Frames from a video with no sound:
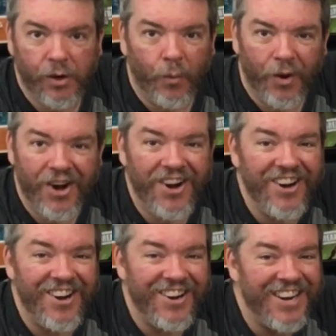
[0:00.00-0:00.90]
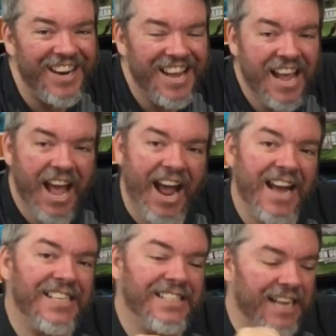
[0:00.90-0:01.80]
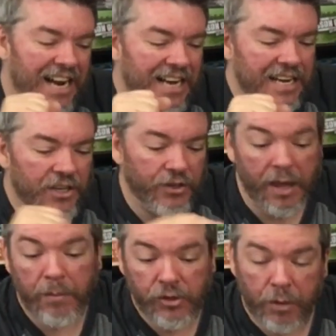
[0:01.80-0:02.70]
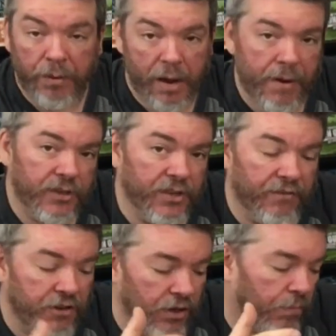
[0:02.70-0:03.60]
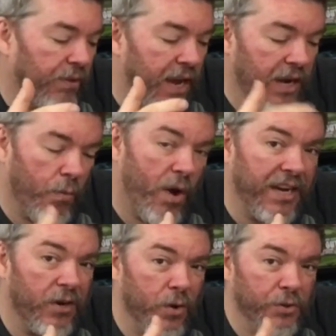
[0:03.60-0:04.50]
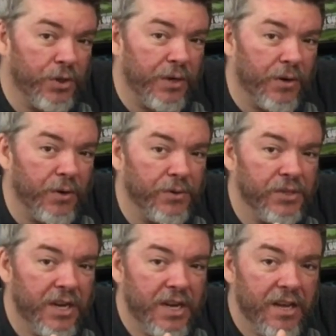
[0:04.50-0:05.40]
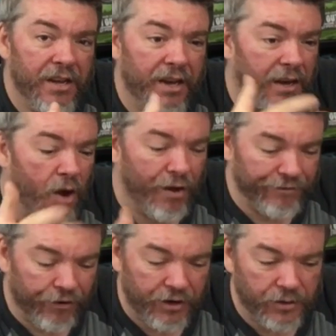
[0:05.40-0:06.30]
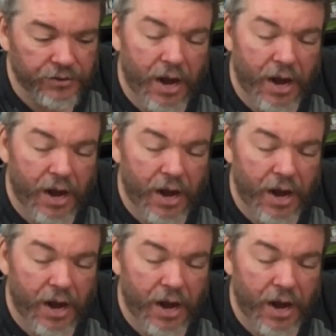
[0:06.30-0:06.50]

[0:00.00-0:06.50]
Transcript: a word. And so that means you can play it by yourself, and you can play it at 1 hero, 2 heroes, all 4 heroes.